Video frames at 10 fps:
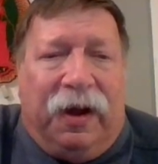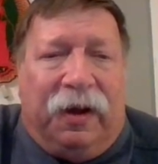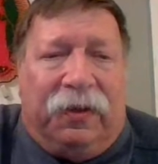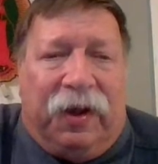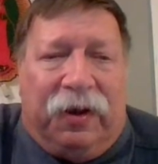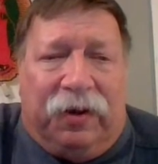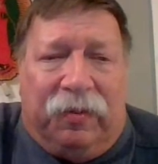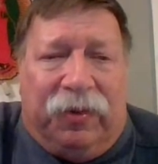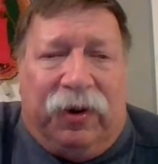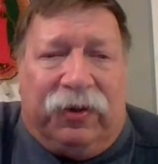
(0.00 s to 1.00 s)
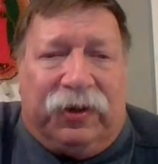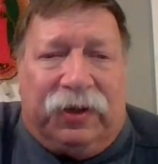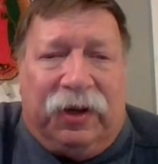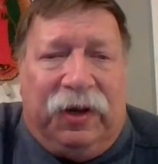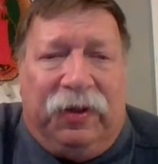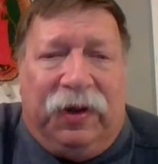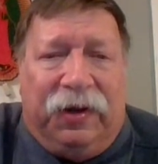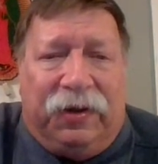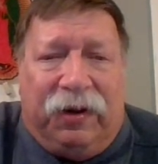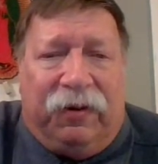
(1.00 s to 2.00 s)
and they could both see
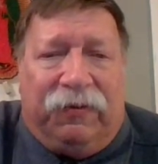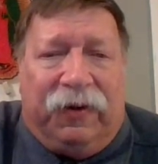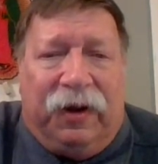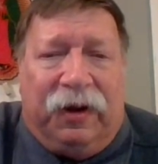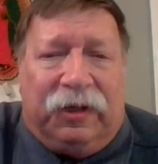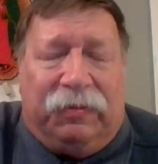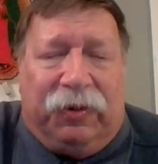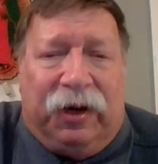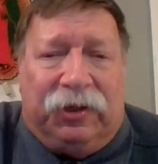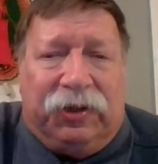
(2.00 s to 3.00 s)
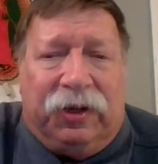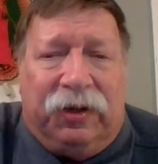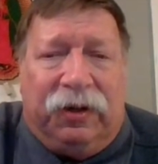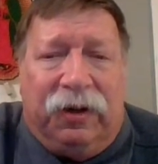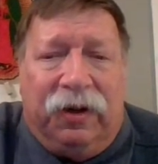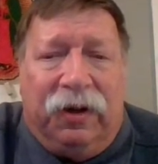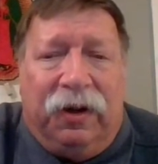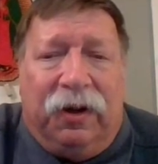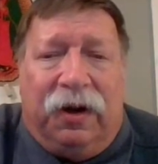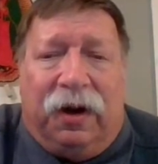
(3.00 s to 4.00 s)
the terrified expression
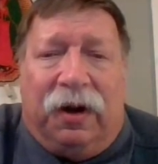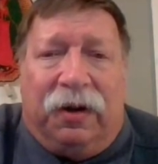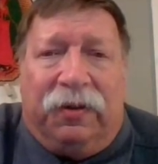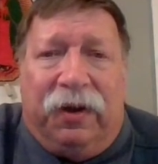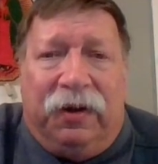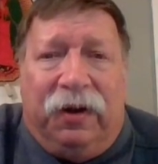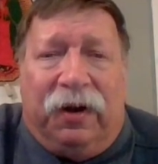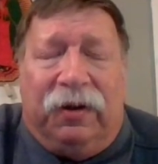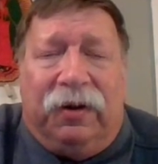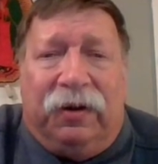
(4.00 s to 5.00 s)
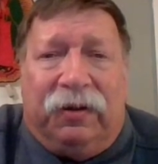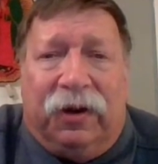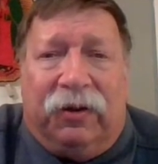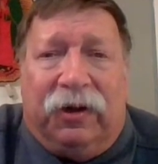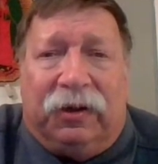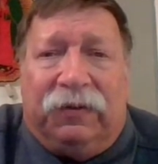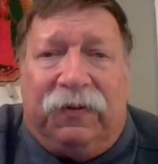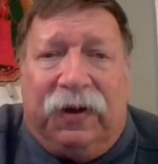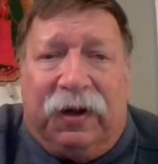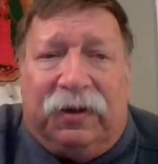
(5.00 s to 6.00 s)
on the young cleric's
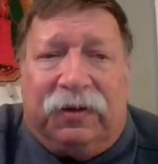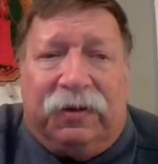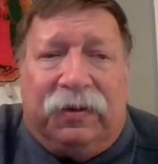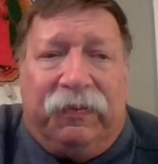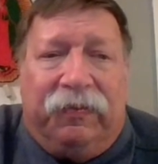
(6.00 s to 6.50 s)
face.